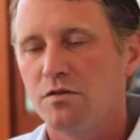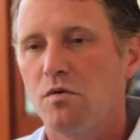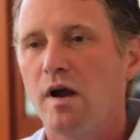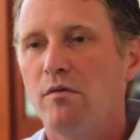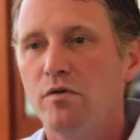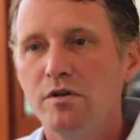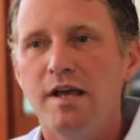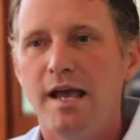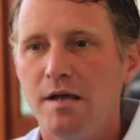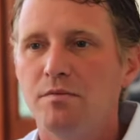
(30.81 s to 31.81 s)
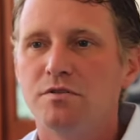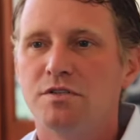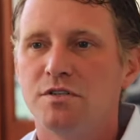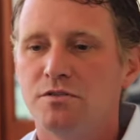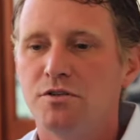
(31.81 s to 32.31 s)
So we're really able
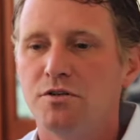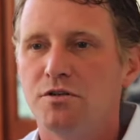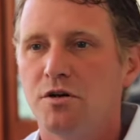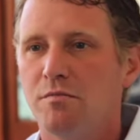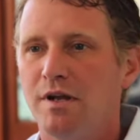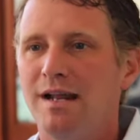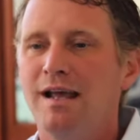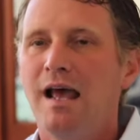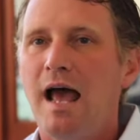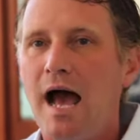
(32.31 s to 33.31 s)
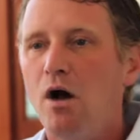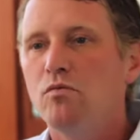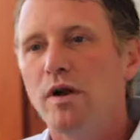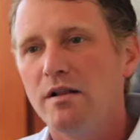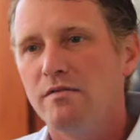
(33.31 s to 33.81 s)
to, to determine how
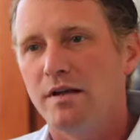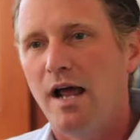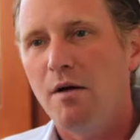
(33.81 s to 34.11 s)
relevant,